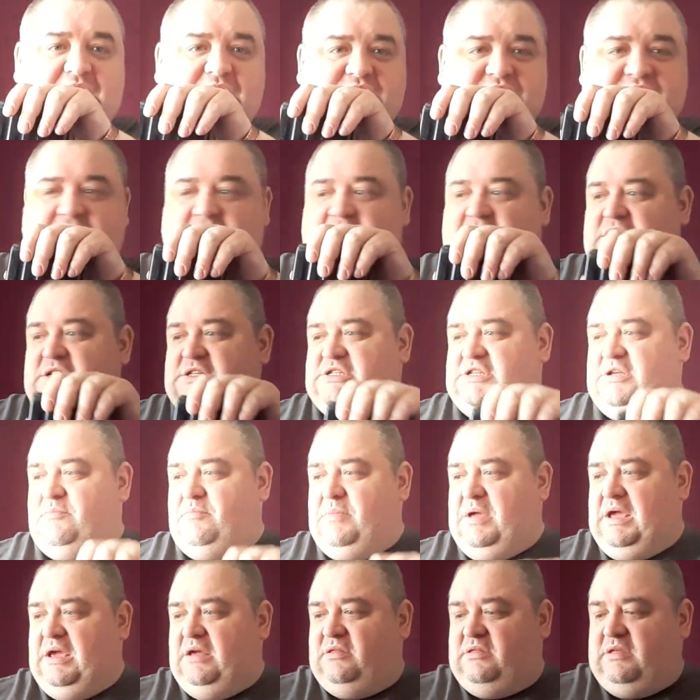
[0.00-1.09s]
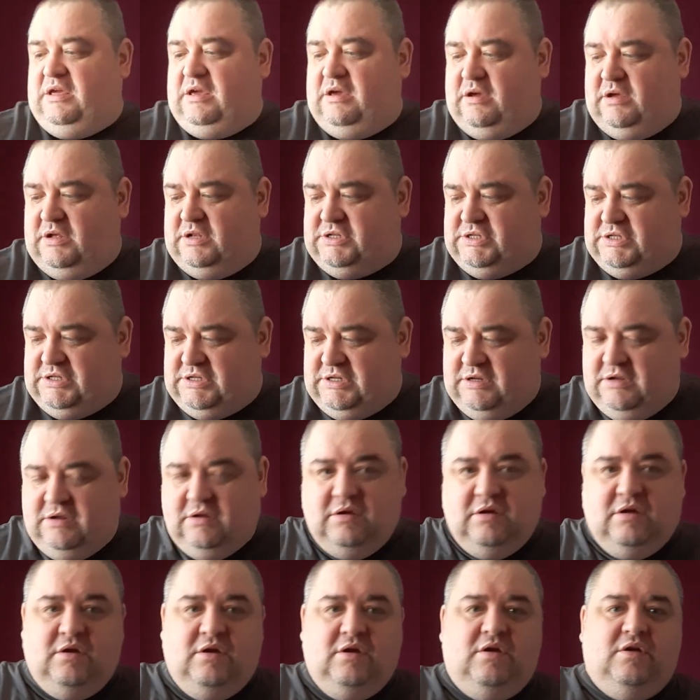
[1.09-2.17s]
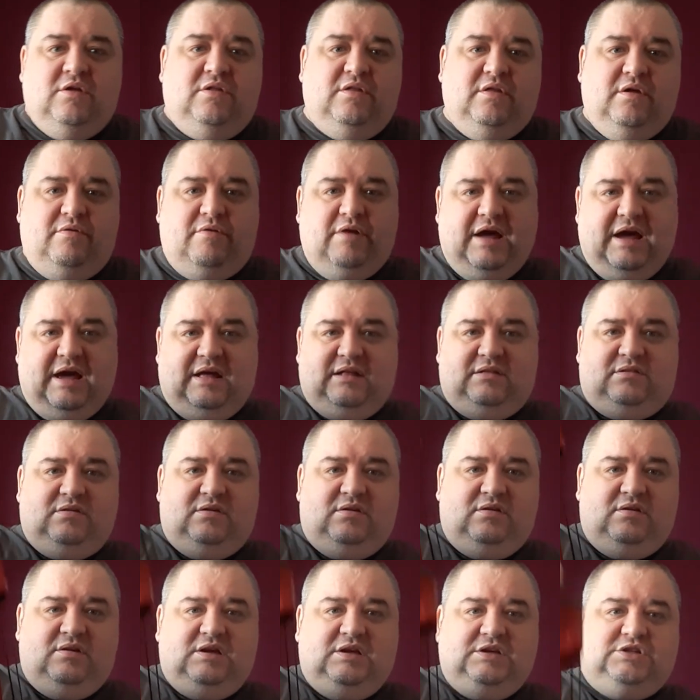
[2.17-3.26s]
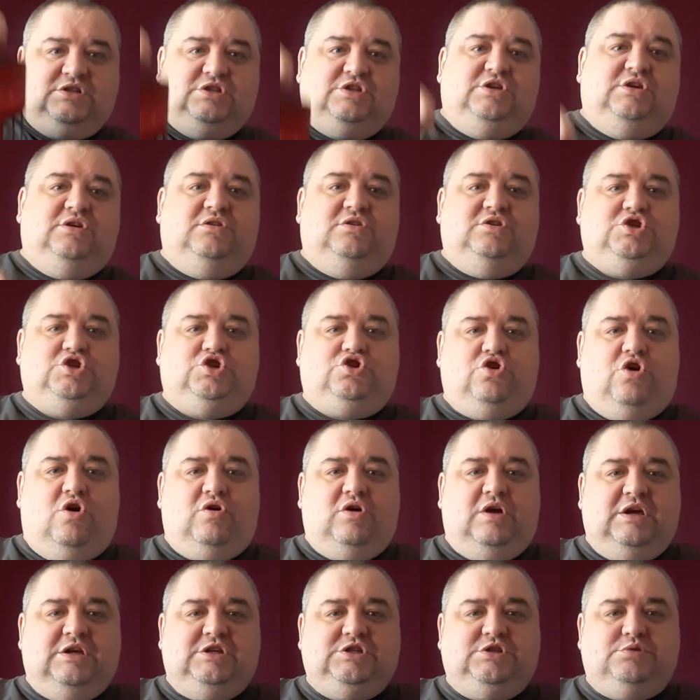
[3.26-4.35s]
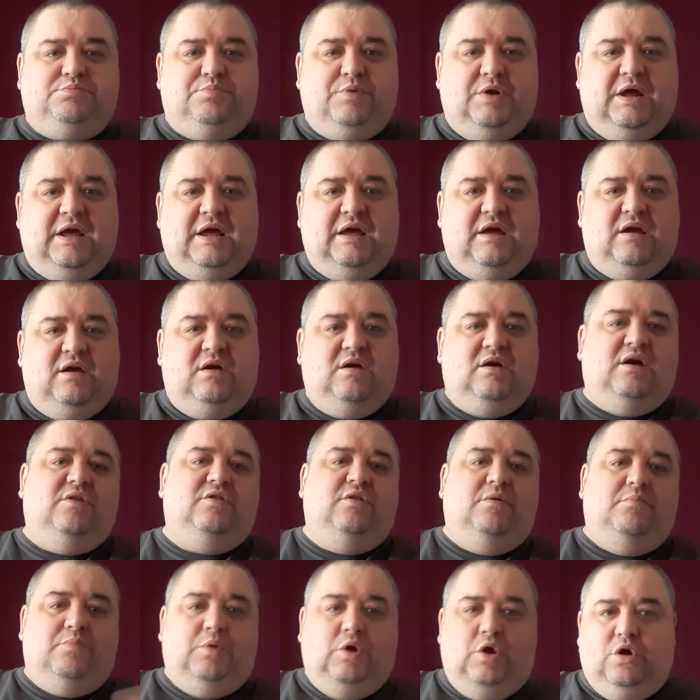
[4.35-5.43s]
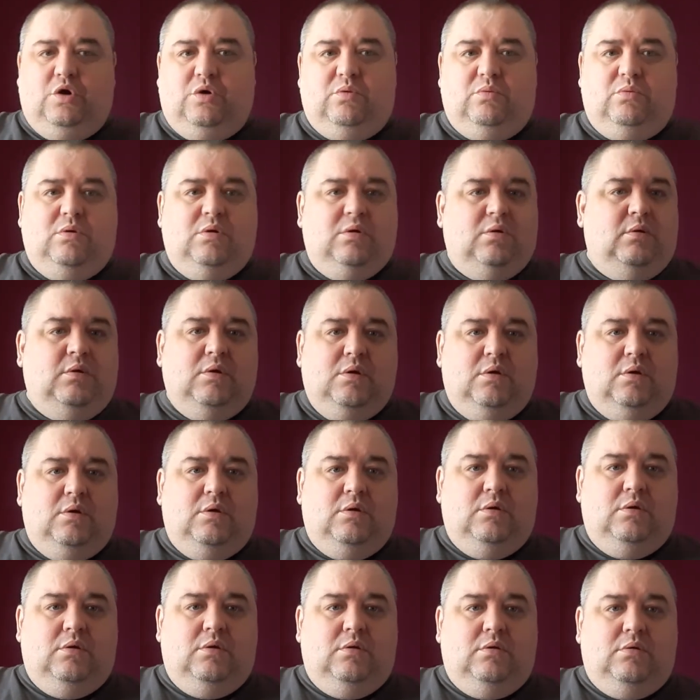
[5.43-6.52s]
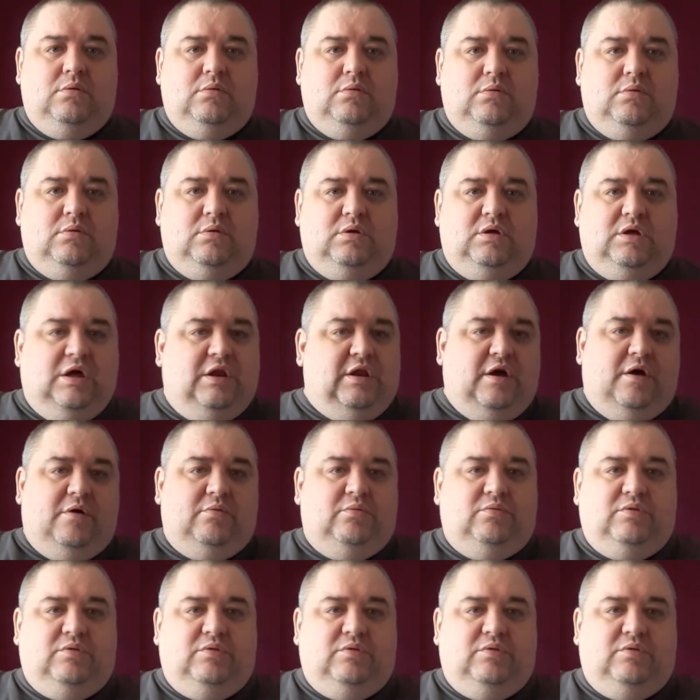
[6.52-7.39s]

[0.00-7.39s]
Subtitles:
is the intermediate, the red is the strongest spring, and the blue, you know,